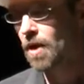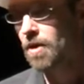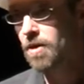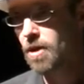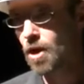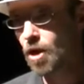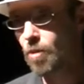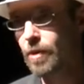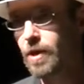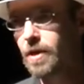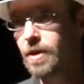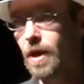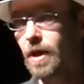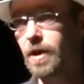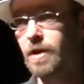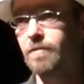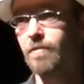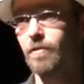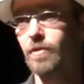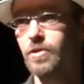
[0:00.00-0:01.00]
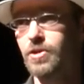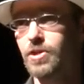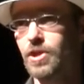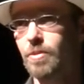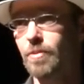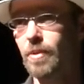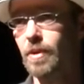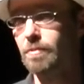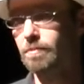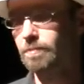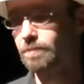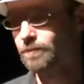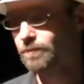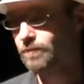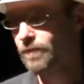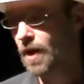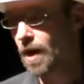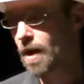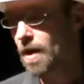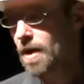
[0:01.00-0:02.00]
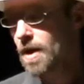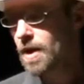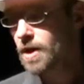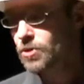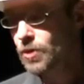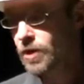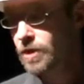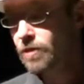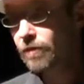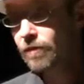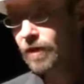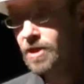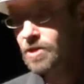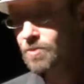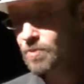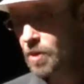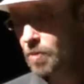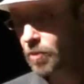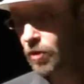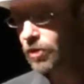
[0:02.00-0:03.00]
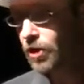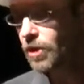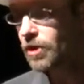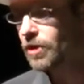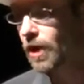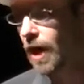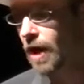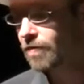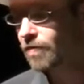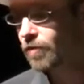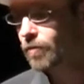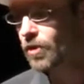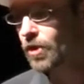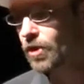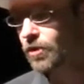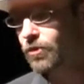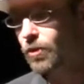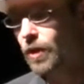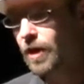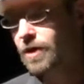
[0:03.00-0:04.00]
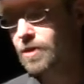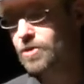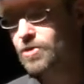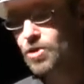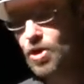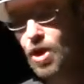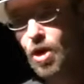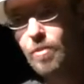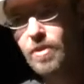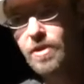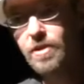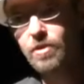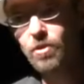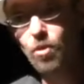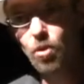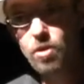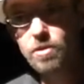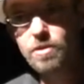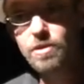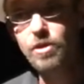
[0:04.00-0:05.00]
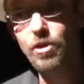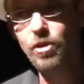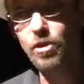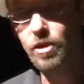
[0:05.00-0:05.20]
Nobody died at Fukushima. 20,000 people did die from the earthquake and tsunami that caused the